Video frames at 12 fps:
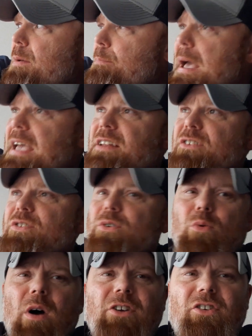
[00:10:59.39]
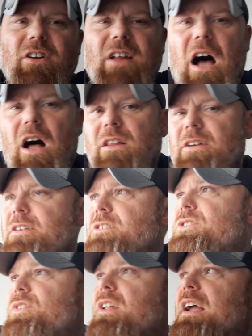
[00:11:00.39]
paying
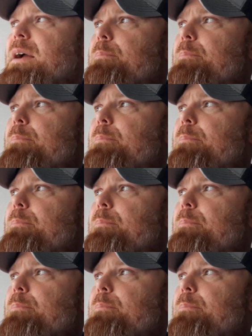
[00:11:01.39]
$200 for like a